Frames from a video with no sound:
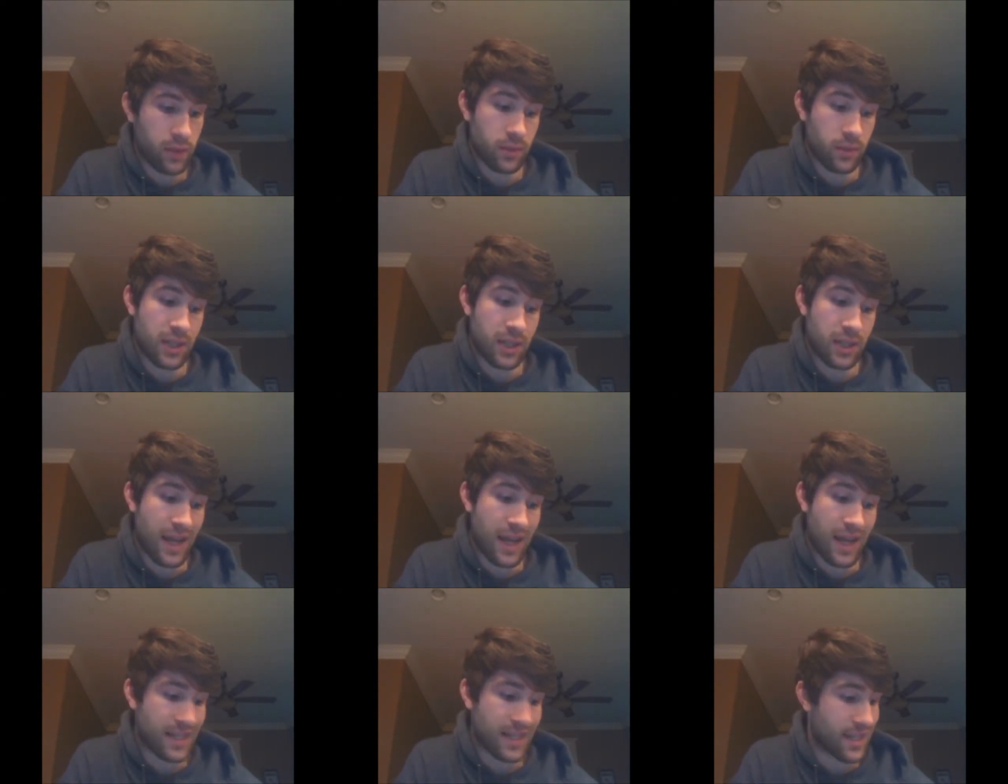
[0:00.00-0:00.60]

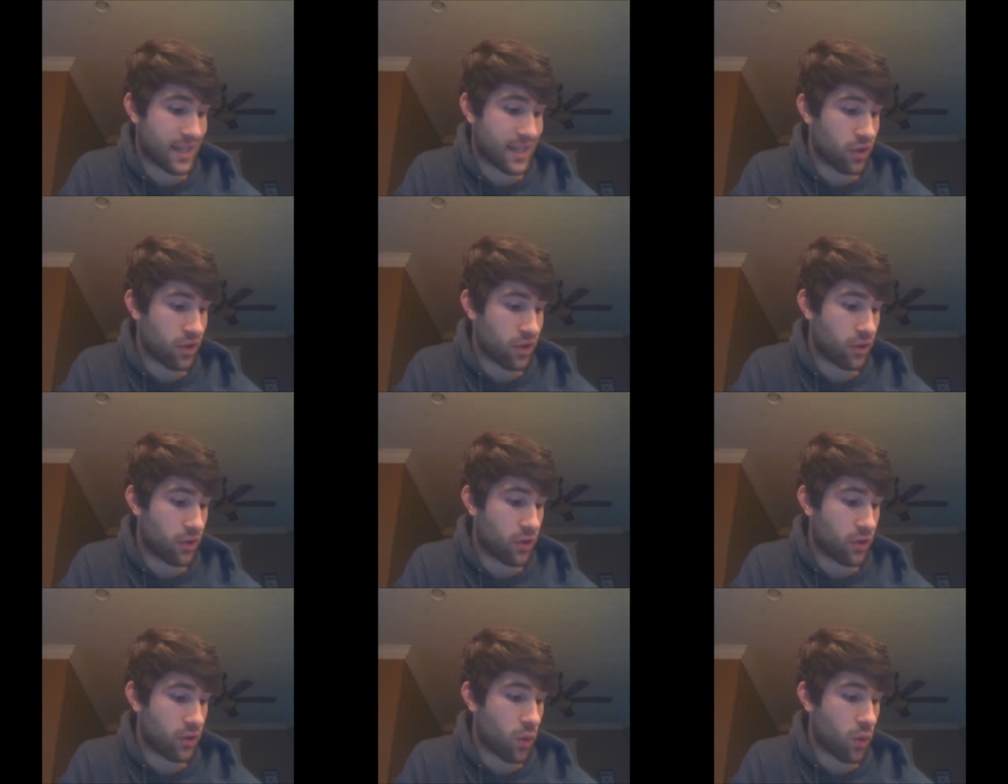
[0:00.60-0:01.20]
slash center
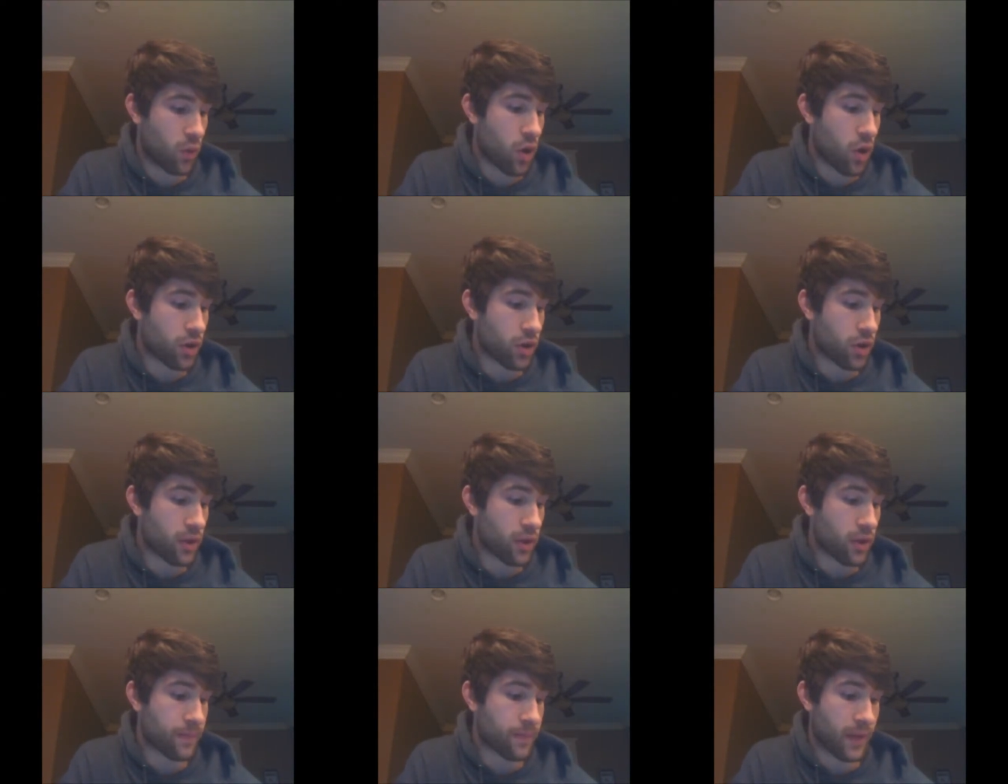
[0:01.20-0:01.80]
of the
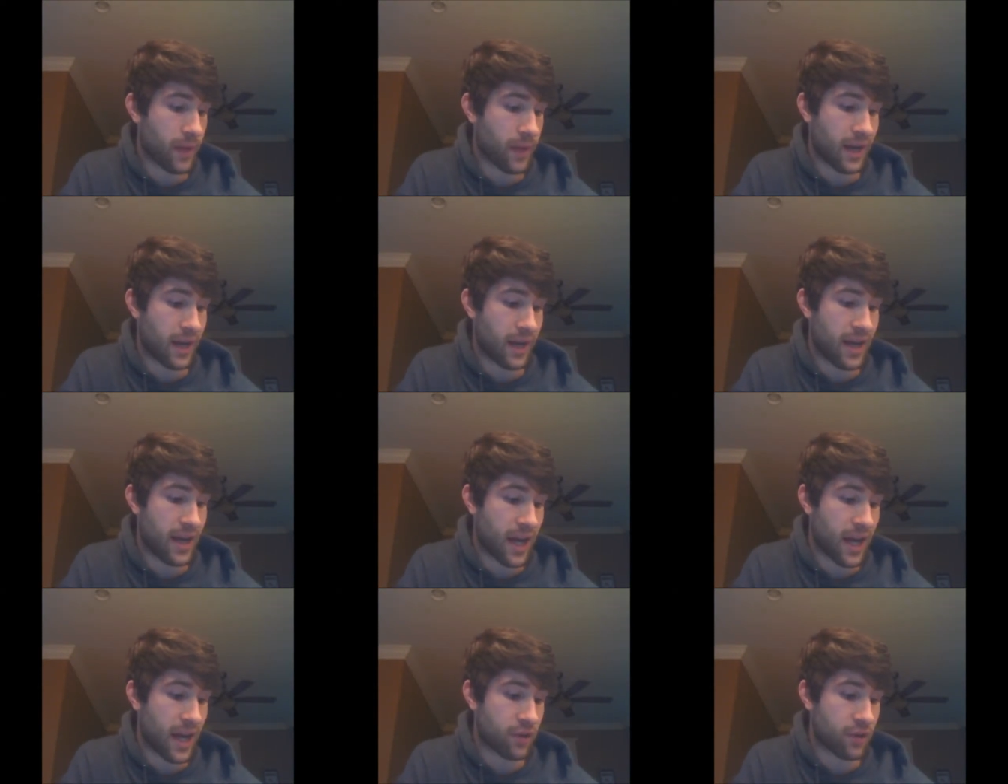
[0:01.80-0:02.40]
water and a
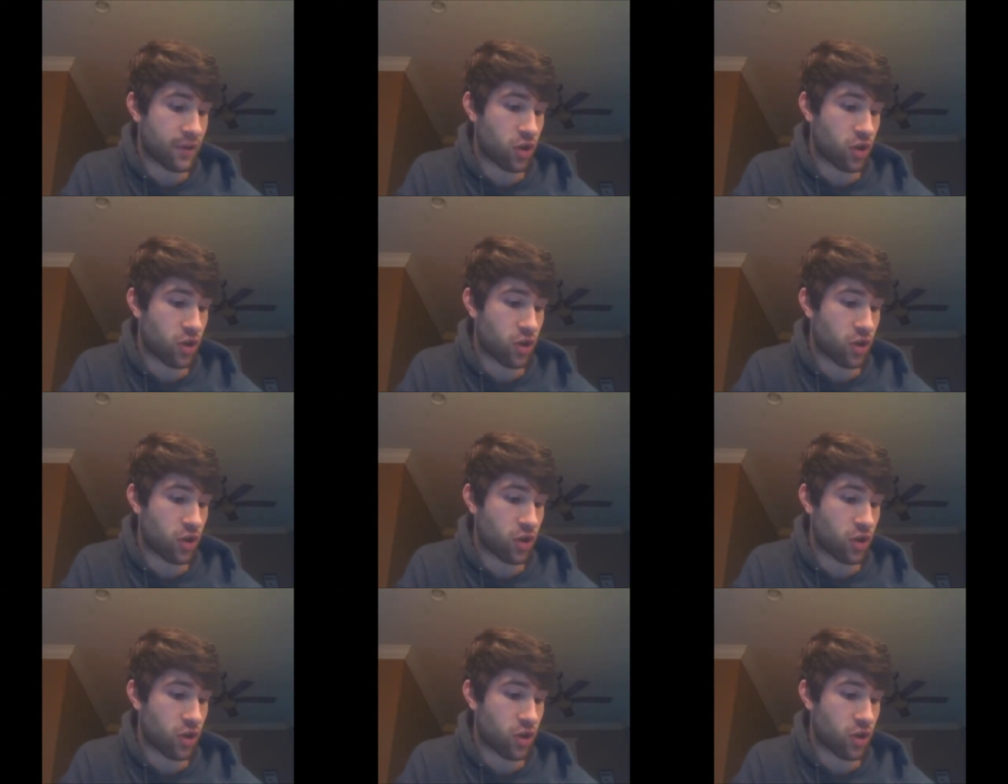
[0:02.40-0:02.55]
negative